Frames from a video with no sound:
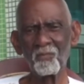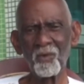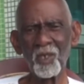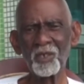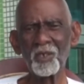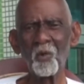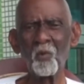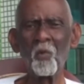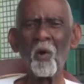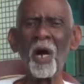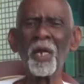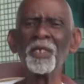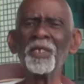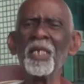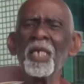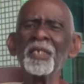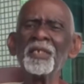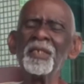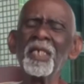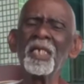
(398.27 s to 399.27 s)
the one
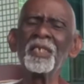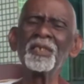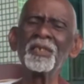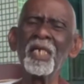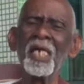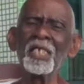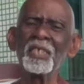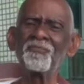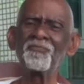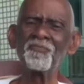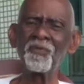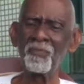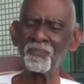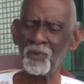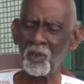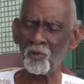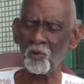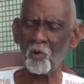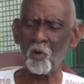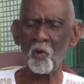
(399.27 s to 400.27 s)
that dictates from
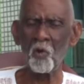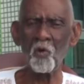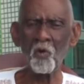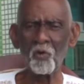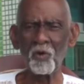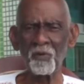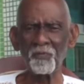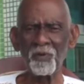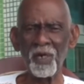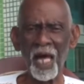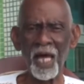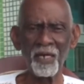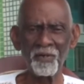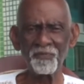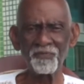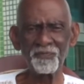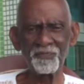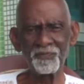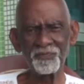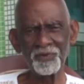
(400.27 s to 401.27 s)
the core of life
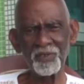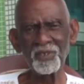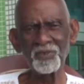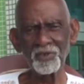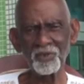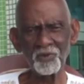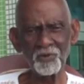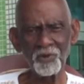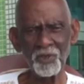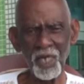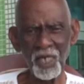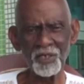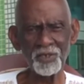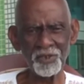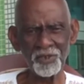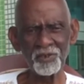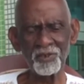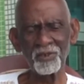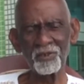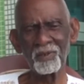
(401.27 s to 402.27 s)
since
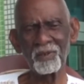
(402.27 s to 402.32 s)
creation.